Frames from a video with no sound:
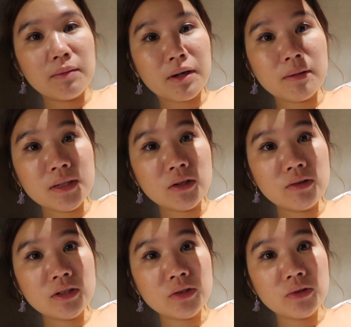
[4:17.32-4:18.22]
probably
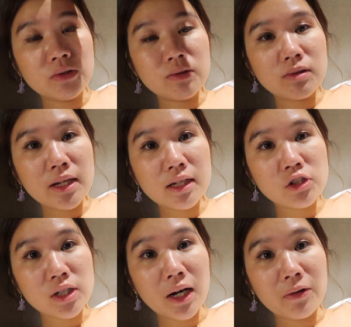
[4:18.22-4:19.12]
going to take a
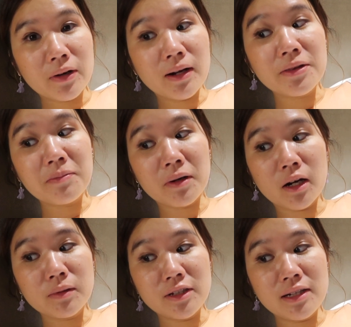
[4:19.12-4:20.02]
shower and then
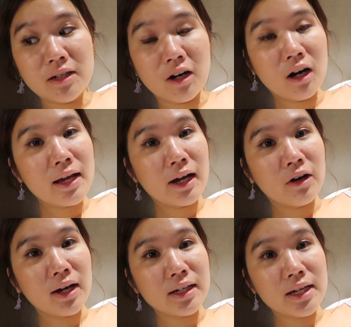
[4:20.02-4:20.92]
probably knock
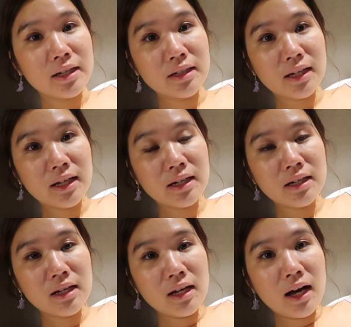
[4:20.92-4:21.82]
out at 8
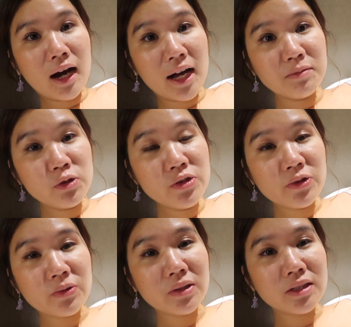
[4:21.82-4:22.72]
again. I'm doing
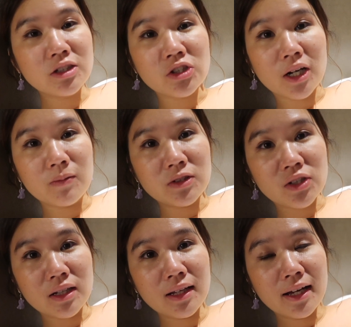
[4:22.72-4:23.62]
a really good job with
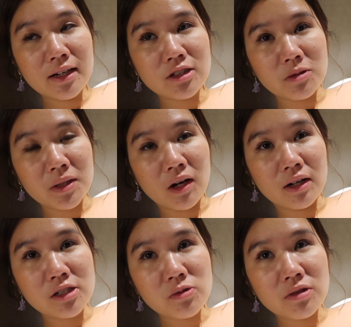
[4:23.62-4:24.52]
jet lag, to be
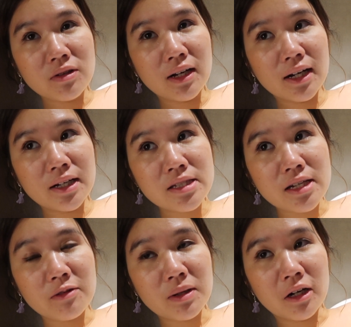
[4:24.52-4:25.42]
honest with you guys.
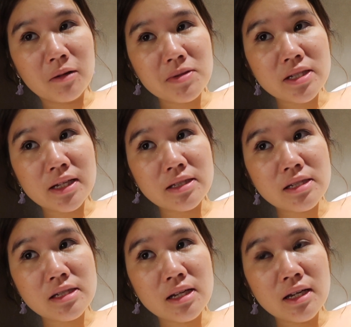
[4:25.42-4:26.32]
I've been up
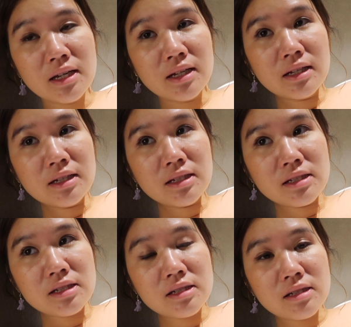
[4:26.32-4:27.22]
since
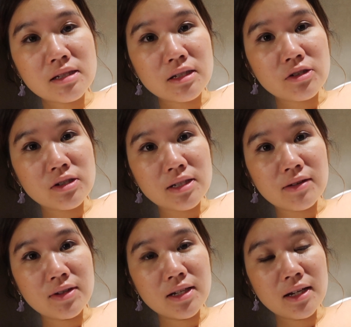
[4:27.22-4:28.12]
6 or
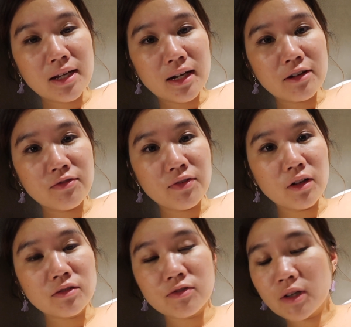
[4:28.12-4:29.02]
7 and I
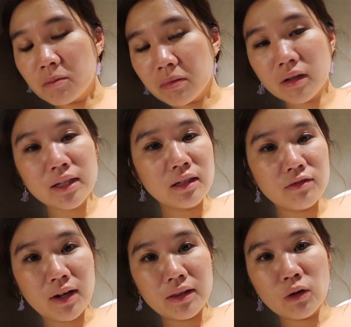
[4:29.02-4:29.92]
felt completely
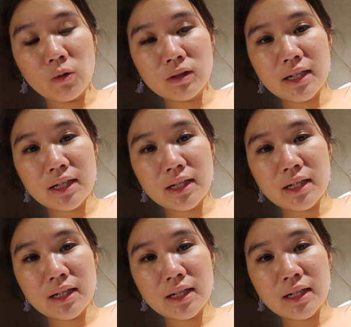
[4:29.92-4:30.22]
fine the whole